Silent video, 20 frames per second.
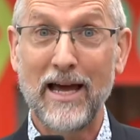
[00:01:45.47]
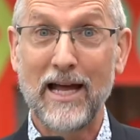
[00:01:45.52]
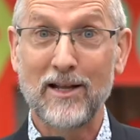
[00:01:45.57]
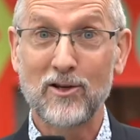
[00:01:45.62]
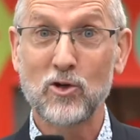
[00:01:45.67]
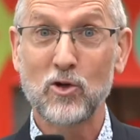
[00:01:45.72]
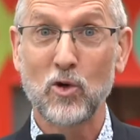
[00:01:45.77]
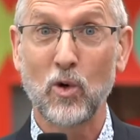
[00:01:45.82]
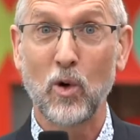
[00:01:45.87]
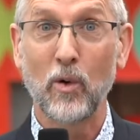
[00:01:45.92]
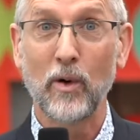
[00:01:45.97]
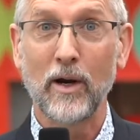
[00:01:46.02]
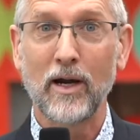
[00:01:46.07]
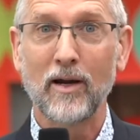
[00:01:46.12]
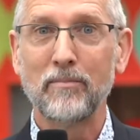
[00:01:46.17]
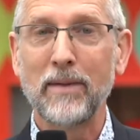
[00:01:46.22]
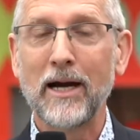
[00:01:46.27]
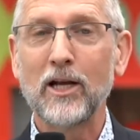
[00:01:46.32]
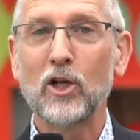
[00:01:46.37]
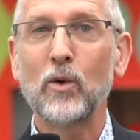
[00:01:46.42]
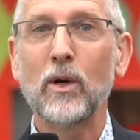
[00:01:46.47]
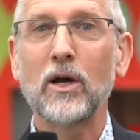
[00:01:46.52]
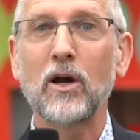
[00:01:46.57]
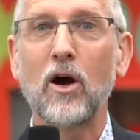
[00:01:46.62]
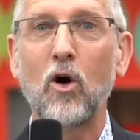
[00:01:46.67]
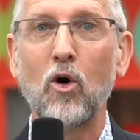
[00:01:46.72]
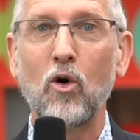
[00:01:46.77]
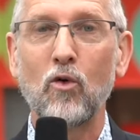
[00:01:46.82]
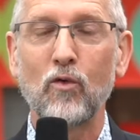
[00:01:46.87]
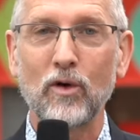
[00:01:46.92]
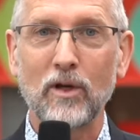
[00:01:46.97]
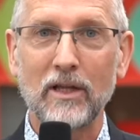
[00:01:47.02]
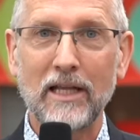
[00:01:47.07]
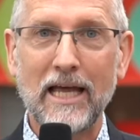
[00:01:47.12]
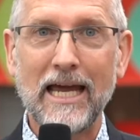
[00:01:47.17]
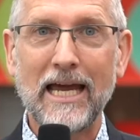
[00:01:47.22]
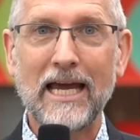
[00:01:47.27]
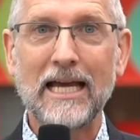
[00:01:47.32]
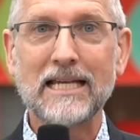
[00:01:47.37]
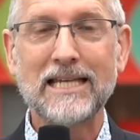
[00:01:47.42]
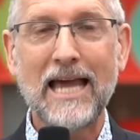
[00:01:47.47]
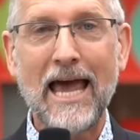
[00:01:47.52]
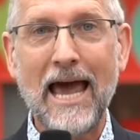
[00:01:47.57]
that story by doing overlays,